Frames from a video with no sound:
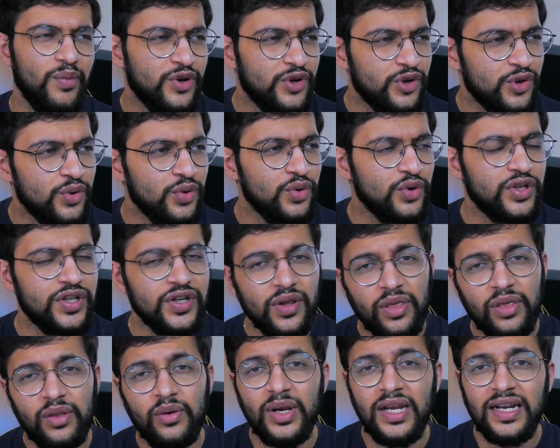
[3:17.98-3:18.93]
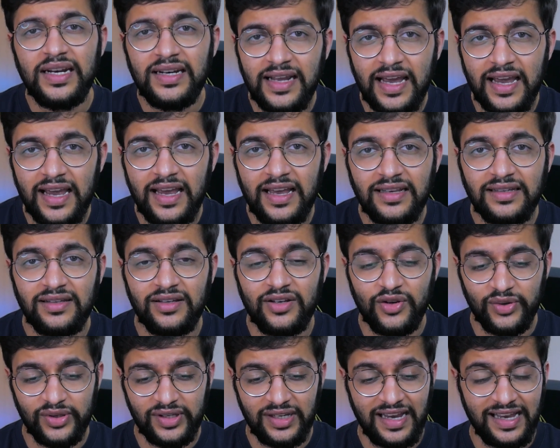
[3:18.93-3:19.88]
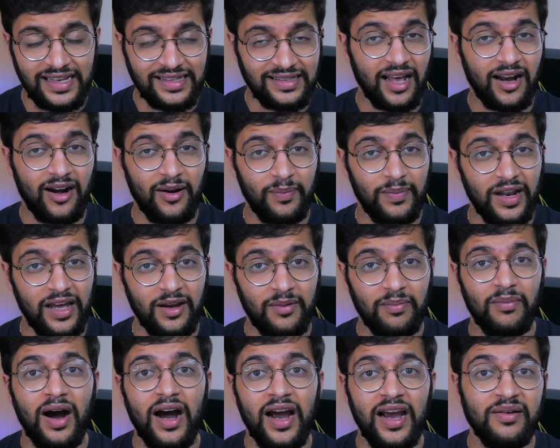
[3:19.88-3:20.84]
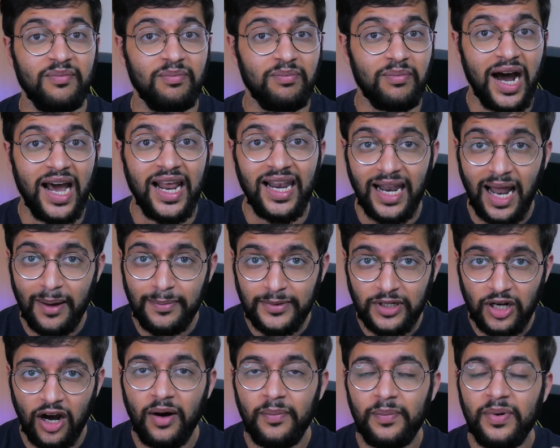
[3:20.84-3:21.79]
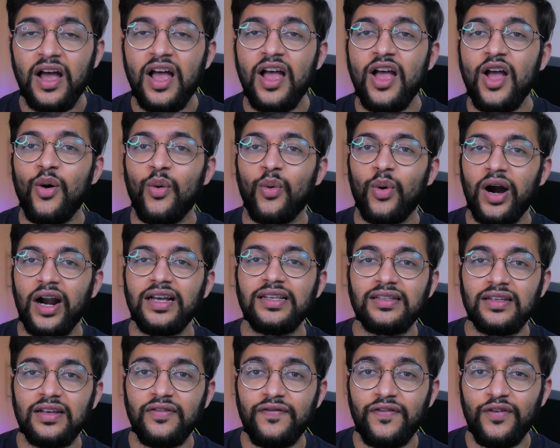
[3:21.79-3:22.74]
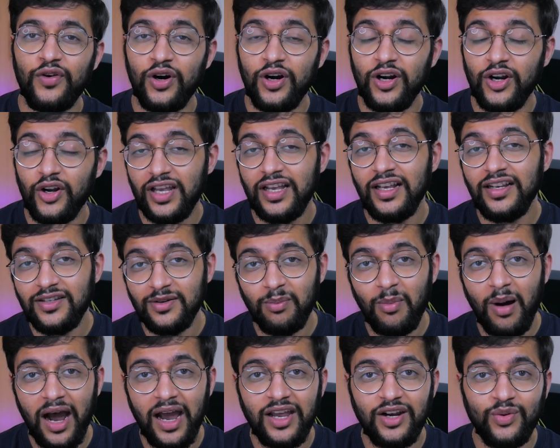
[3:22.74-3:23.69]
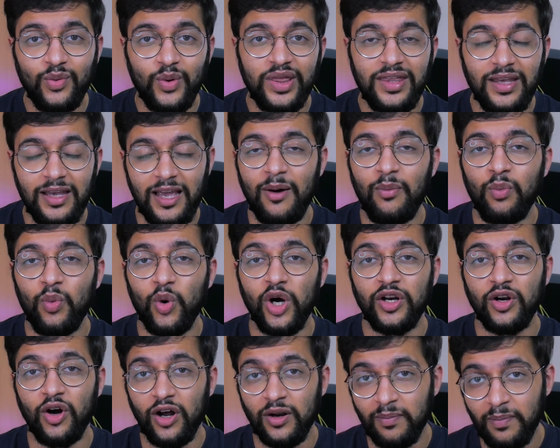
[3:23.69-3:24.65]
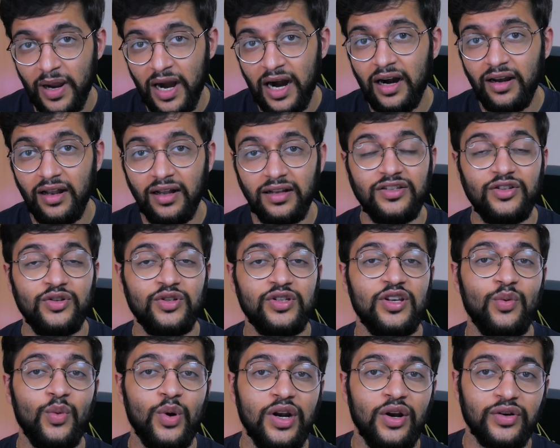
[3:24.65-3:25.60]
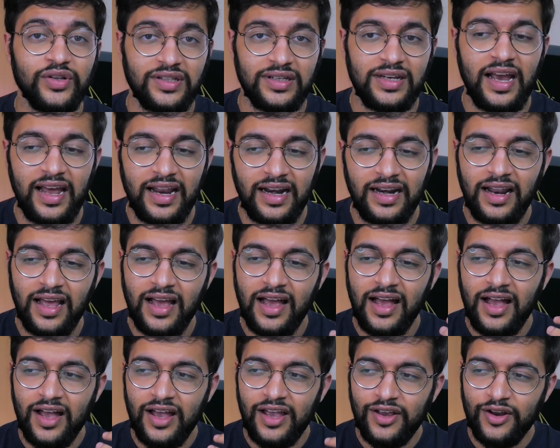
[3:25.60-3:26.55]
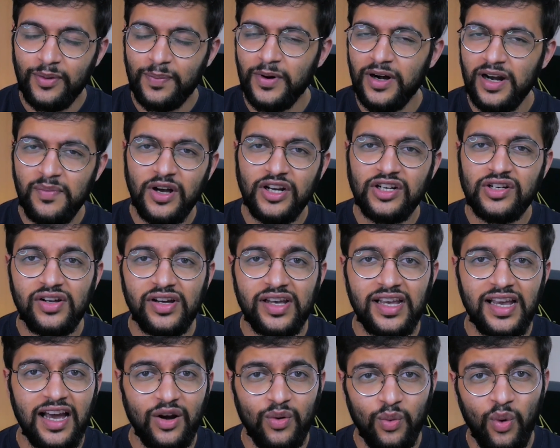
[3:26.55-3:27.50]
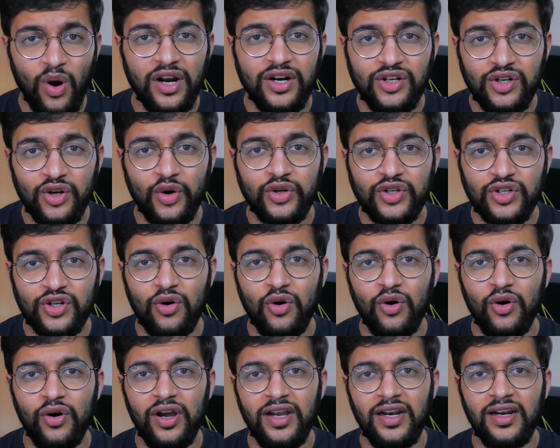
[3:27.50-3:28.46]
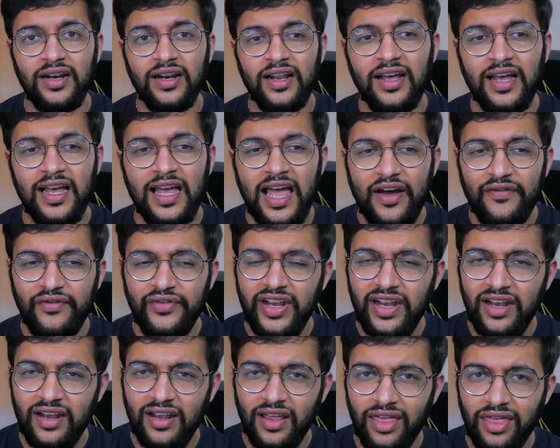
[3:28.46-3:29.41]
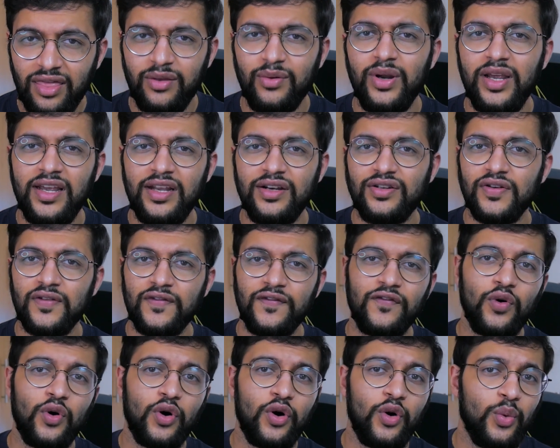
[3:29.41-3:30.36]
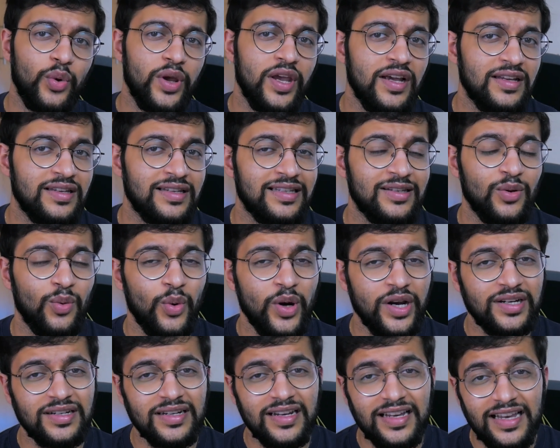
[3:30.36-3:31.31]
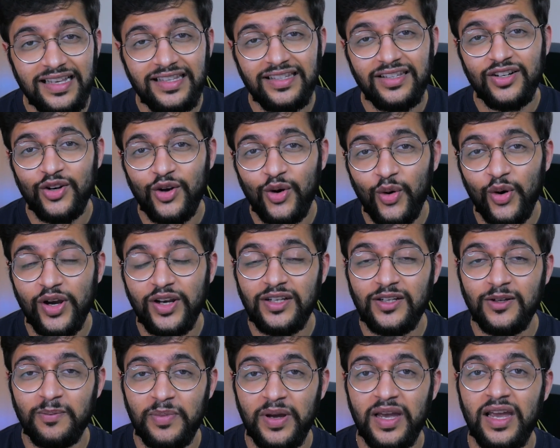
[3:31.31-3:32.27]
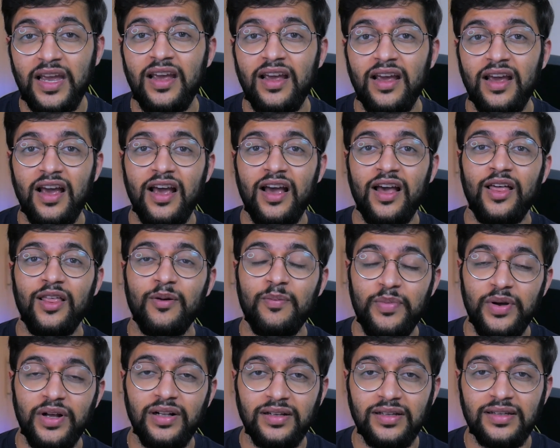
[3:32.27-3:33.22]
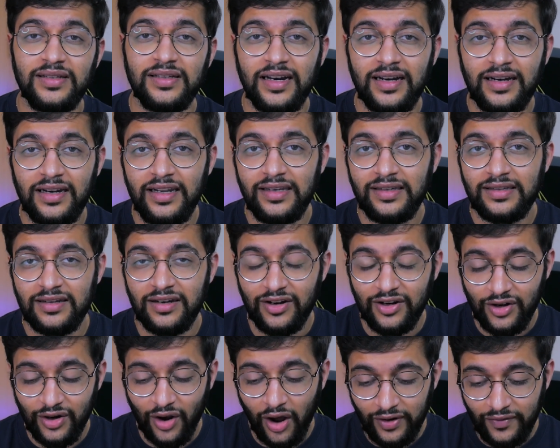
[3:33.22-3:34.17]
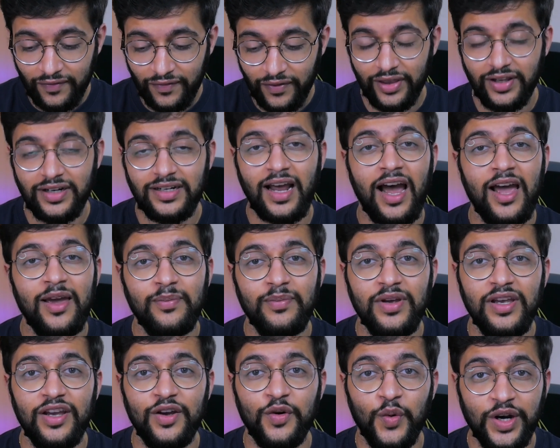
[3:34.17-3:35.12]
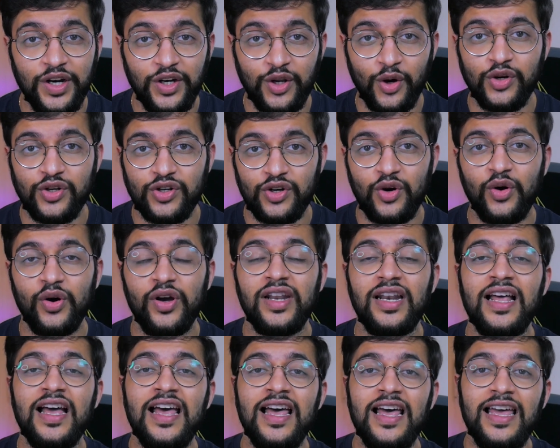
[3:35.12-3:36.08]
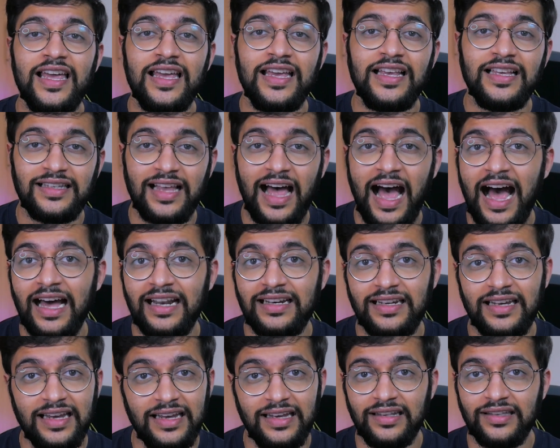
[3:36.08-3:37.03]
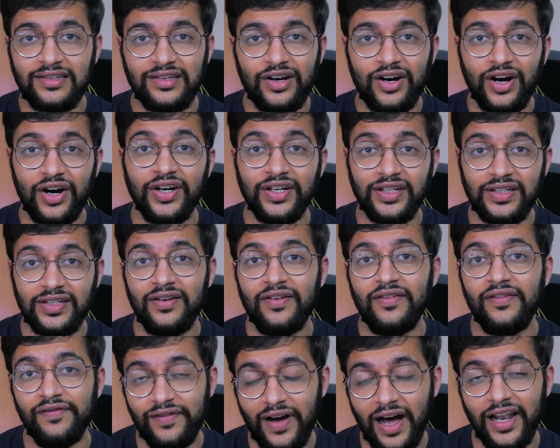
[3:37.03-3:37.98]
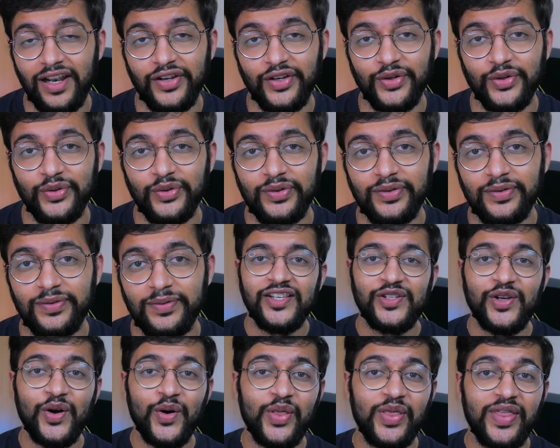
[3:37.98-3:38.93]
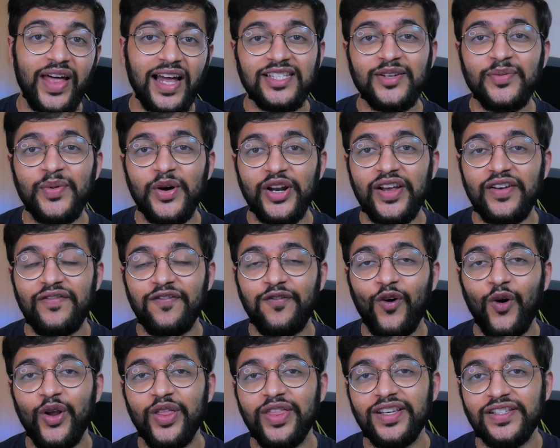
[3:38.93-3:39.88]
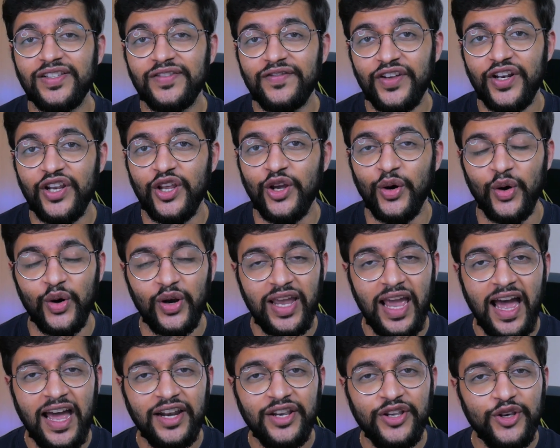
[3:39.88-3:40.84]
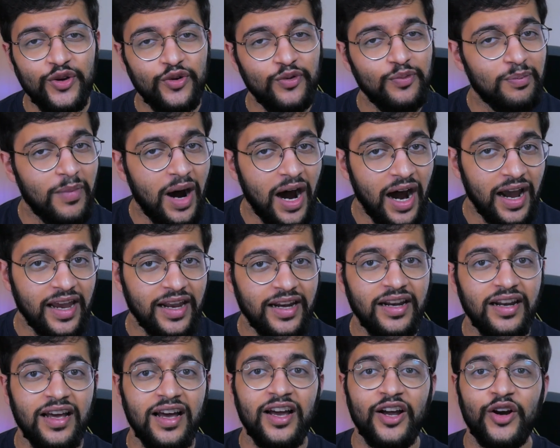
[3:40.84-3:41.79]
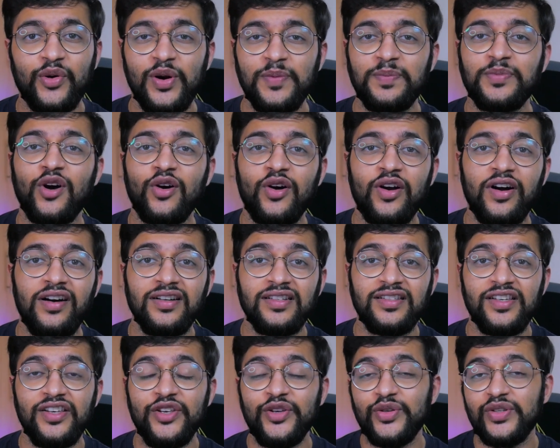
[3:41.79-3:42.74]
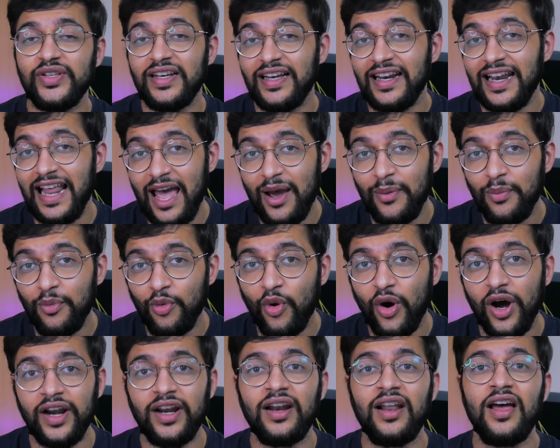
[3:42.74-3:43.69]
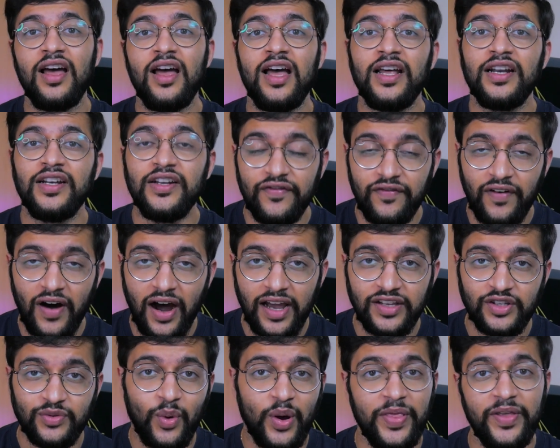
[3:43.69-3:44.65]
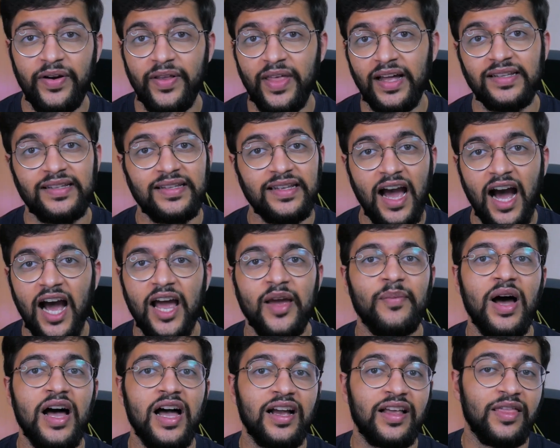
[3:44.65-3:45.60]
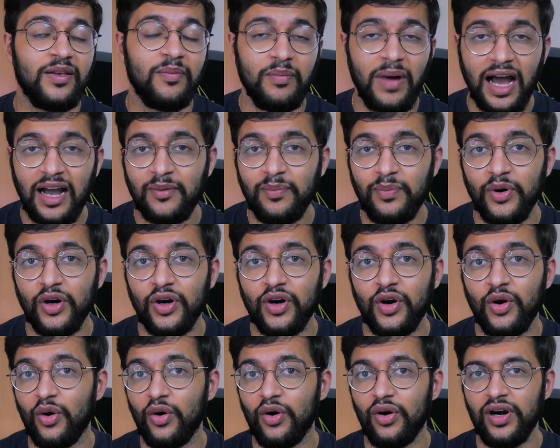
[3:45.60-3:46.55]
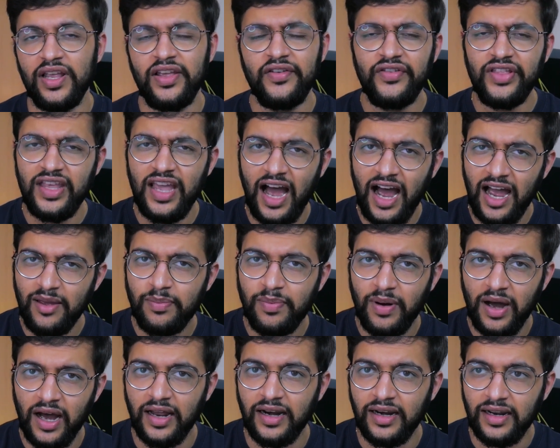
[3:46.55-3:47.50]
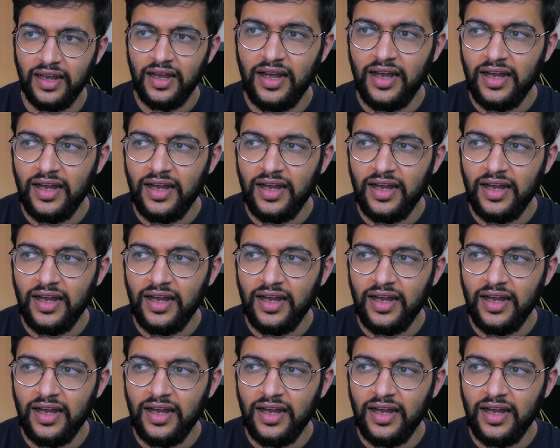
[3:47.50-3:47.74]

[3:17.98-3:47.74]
two to three days using a setup like mine, my laptop. Whereas if you're looking to mine with the M1 on Parallels using Windows 10, you're pretty much looking at one Dogecoin every three to four weeks, which isn't going to pay the bills, at least not for the time being when Dogecoin is at its current value. So that's about it for this video. Can you mine cryptocurrency using an M1 device, whether that's the iMac, the MacBook, or even the iPad?